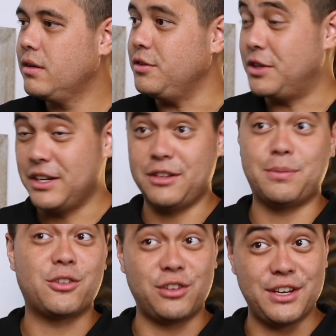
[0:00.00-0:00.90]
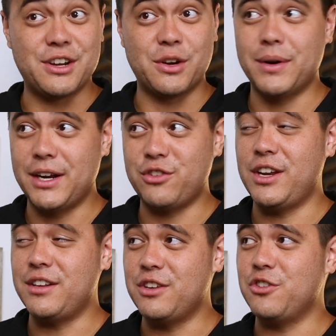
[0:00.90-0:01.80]
you can especially hear it when I
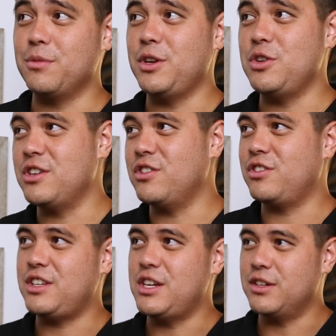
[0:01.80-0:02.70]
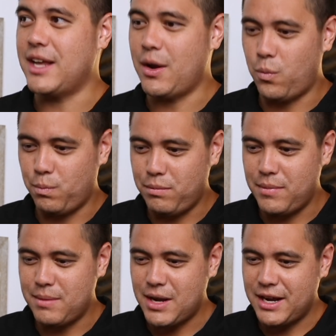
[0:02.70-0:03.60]
shake the instrument. You can just hear that
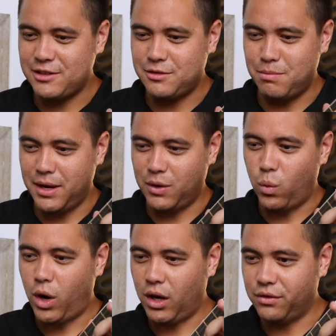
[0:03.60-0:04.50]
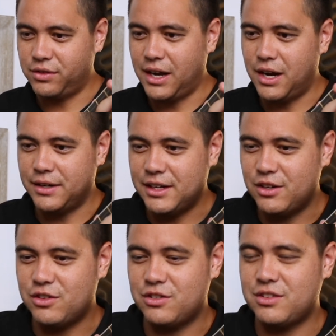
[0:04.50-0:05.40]
nice big wall of sound, and
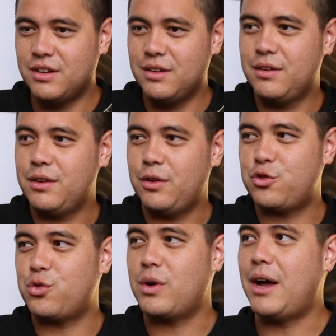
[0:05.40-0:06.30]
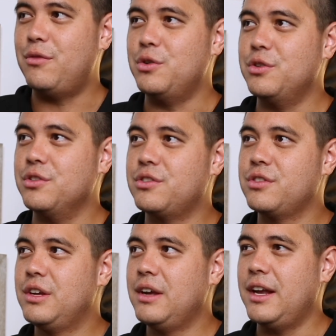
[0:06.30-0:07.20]
it just travels.
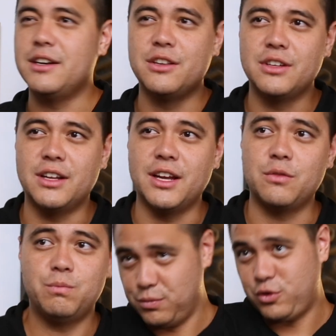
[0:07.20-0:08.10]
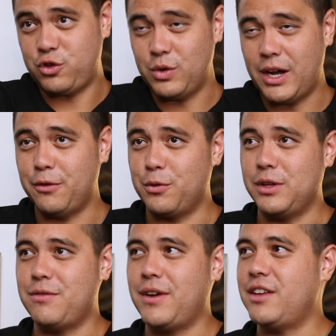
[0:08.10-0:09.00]
And it doesn't like shoot out
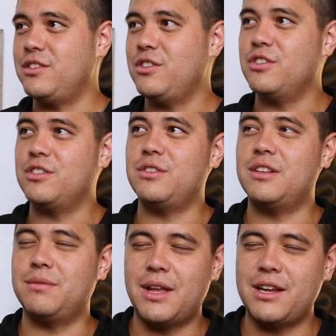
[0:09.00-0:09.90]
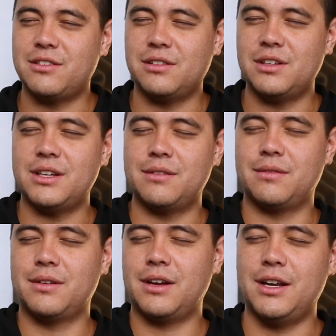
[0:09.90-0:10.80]
really fast. It just nicely
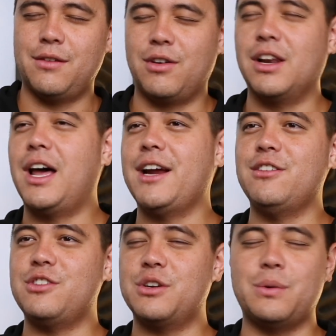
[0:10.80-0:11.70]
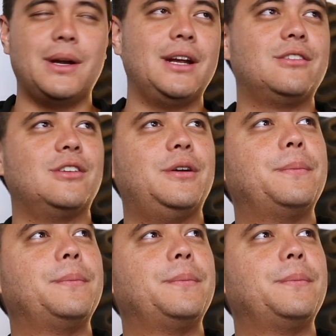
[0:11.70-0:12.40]
kind of glides your way. So